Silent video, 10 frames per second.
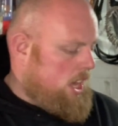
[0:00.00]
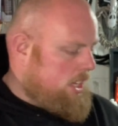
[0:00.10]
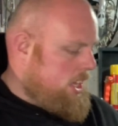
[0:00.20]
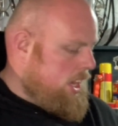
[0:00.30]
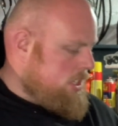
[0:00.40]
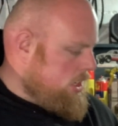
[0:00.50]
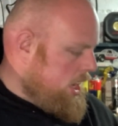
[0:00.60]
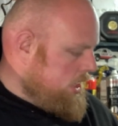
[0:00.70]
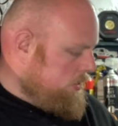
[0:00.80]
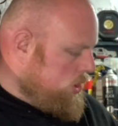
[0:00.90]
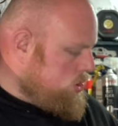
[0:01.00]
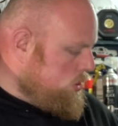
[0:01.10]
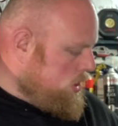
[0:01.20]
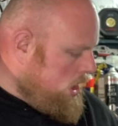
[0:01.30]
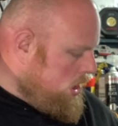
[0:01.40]
kit, and I've
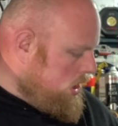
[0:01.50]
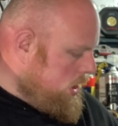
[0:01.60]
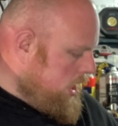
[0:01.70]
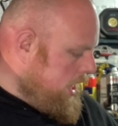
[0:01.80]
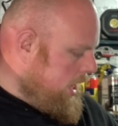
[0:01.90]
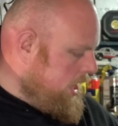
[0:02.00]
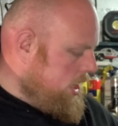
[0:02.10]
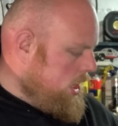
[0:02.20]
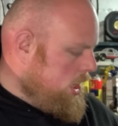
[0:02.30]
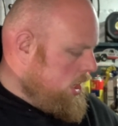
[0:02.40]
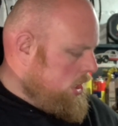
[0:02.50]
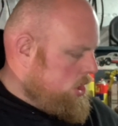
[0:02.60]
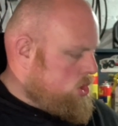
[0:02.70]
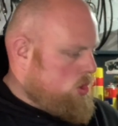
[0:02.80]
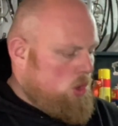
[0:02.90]
also got the
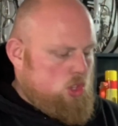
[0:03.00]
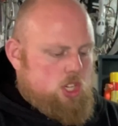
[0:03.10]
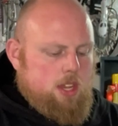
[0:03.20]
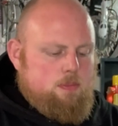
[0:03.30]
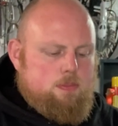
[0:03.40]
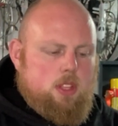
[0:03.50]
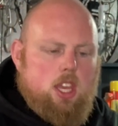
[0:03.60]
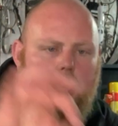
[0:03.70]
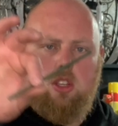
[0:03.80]
scourger. Okay,